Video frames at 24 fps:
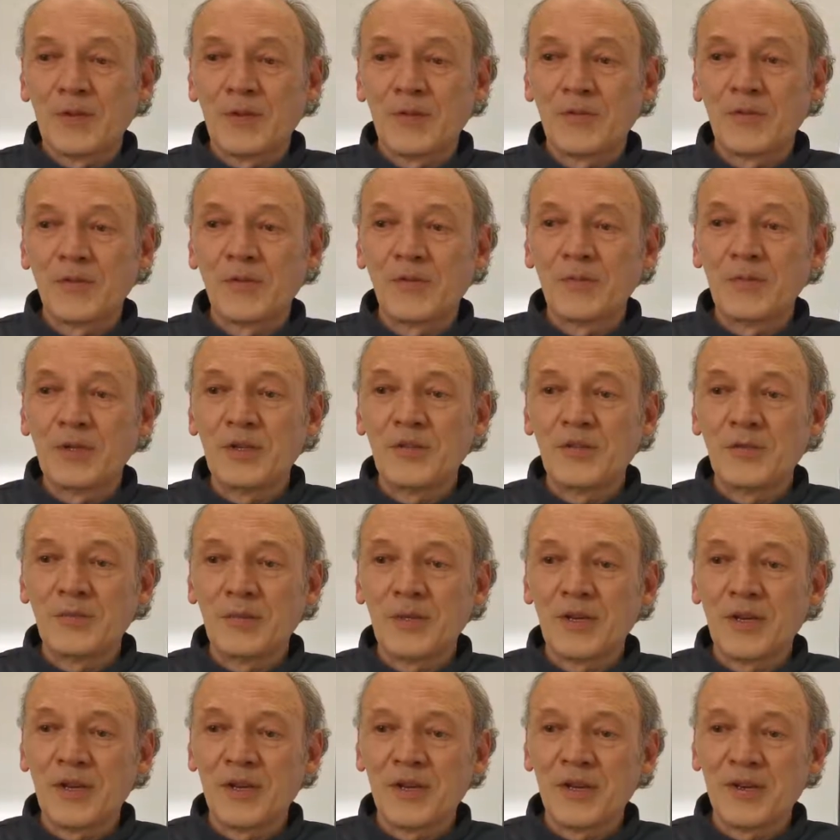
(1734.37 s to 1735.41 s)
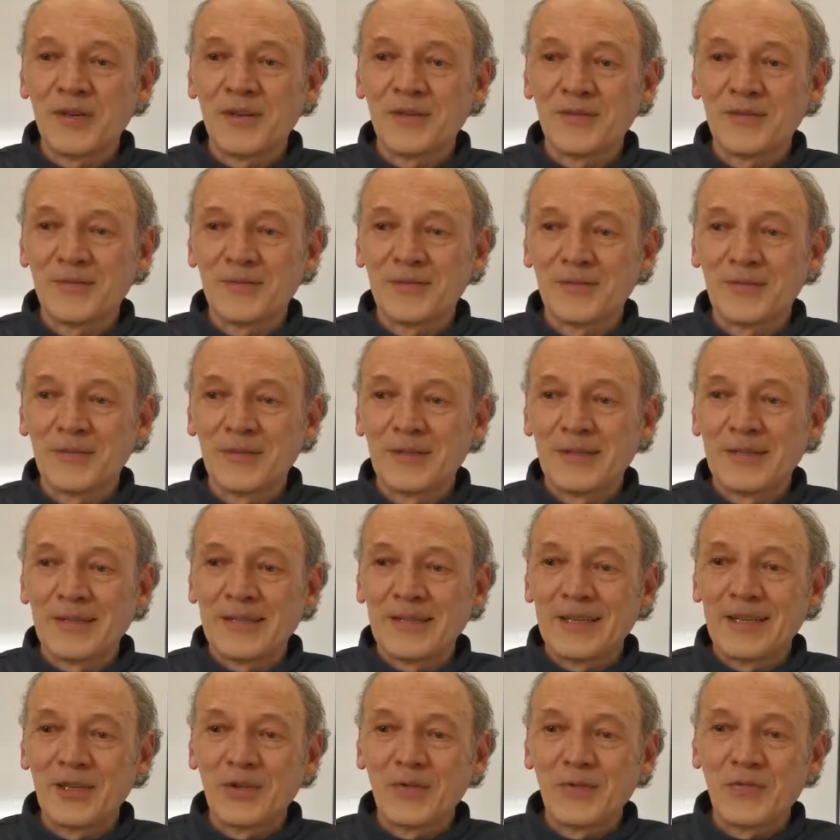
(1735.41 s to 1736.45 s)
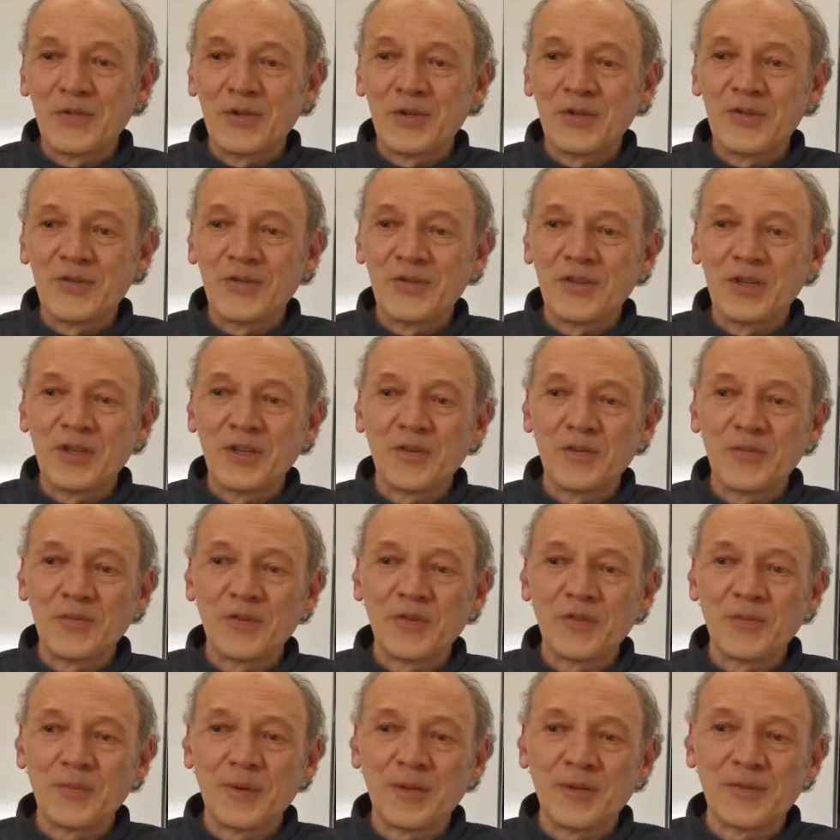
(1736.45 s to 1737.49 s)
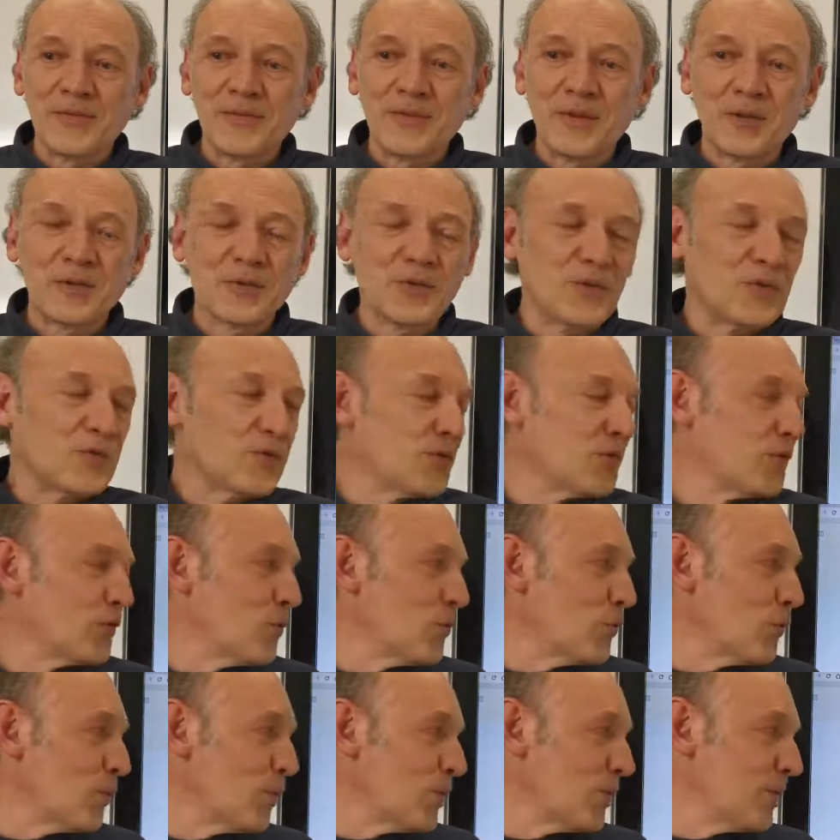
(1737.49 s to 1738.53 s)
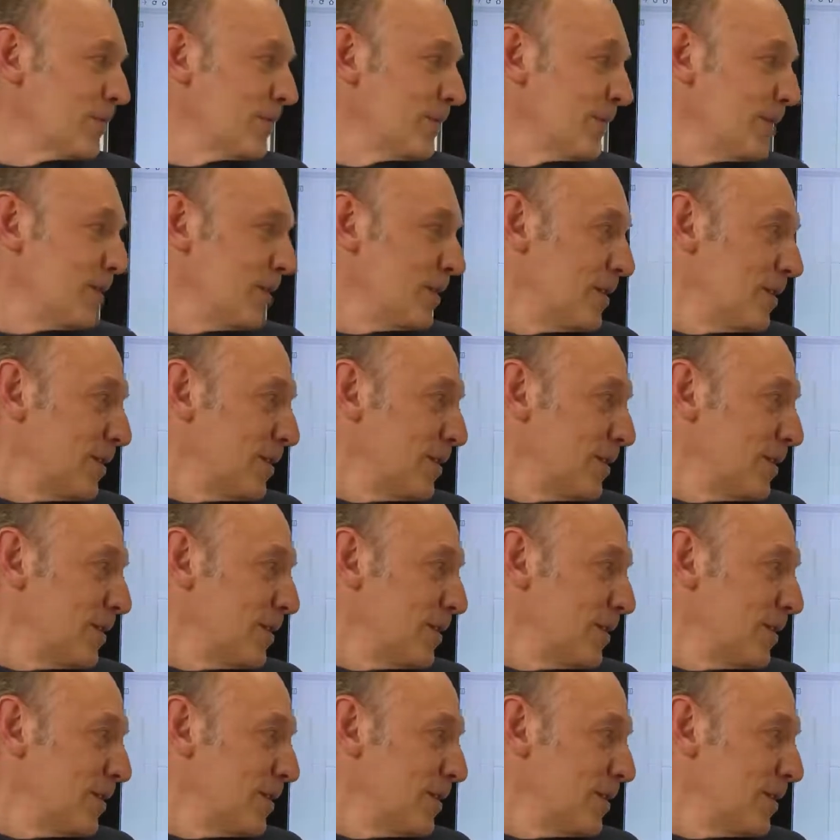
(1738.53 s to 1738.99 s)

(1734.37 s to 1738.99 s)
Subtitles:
And this means we have an efficiency increase by a factor of 4